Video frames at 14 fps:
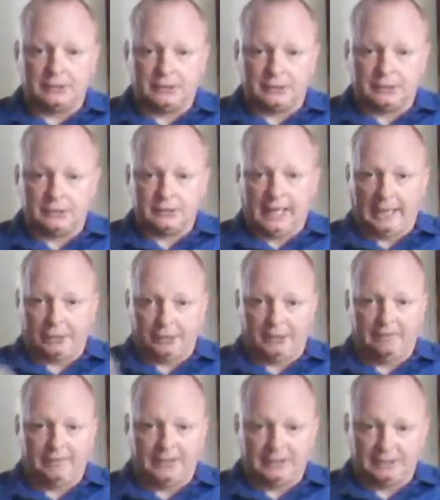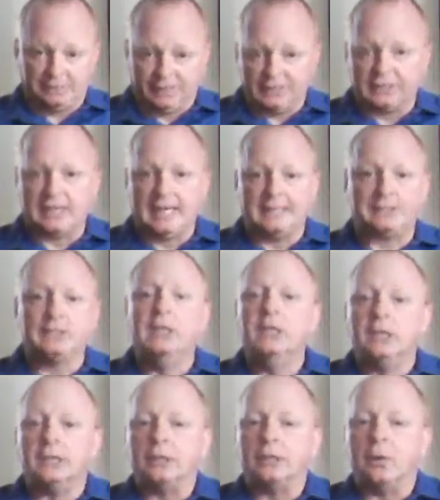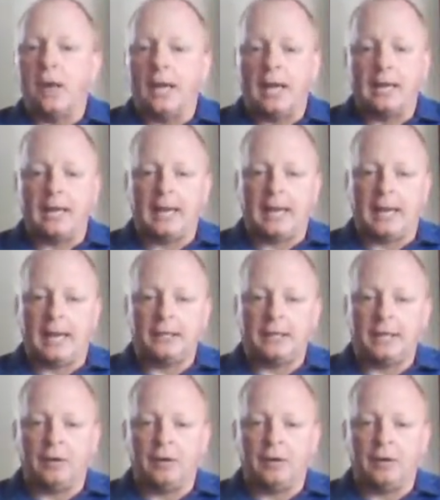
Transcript: this is actually a face-to-face class, then go ahead and